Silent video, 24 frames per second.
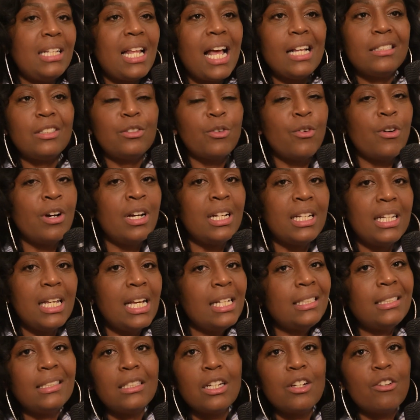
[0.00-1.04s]
That's on
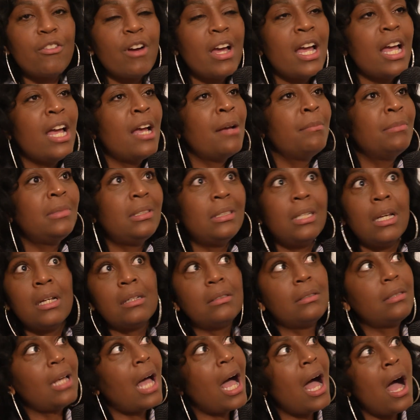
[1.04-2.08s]
Instagram,
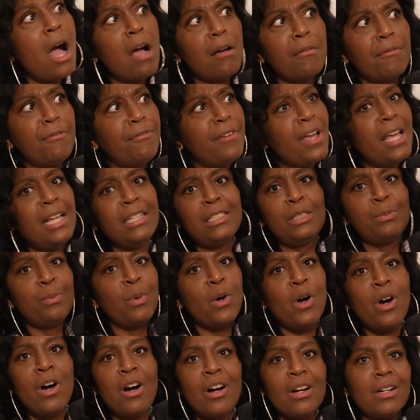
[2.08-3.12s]
TikTok,
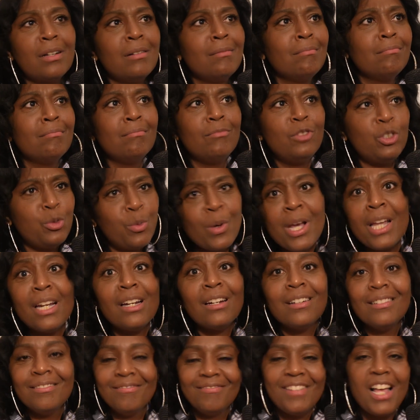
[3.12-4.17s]
Facebook,
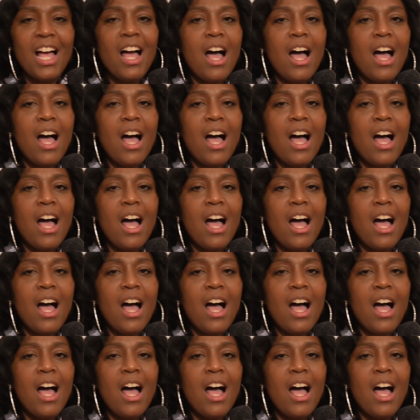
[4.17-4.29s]
Twitter.